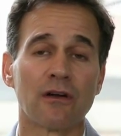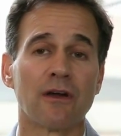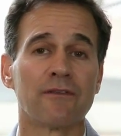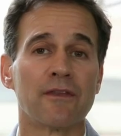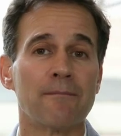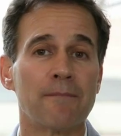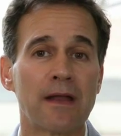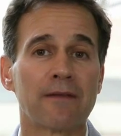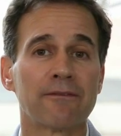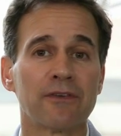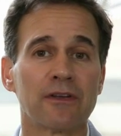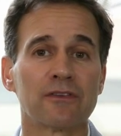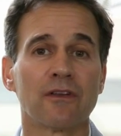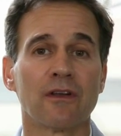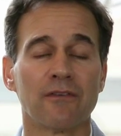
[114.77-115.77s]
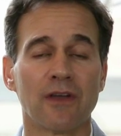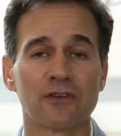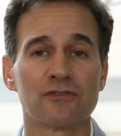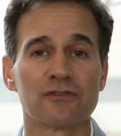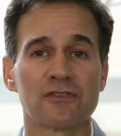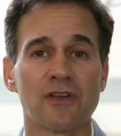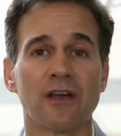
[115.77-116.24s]
of the benefits of
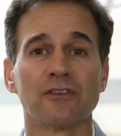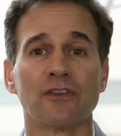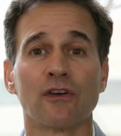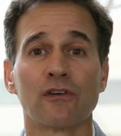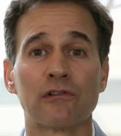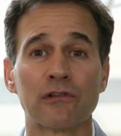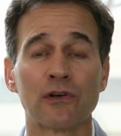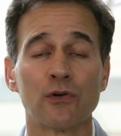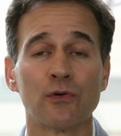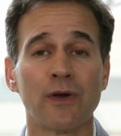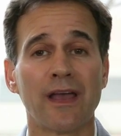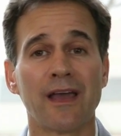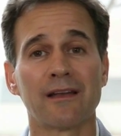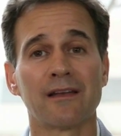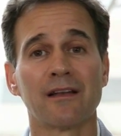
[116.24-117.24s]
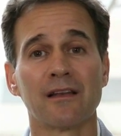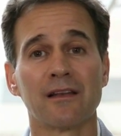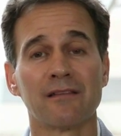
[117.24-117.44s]
exercise accrue at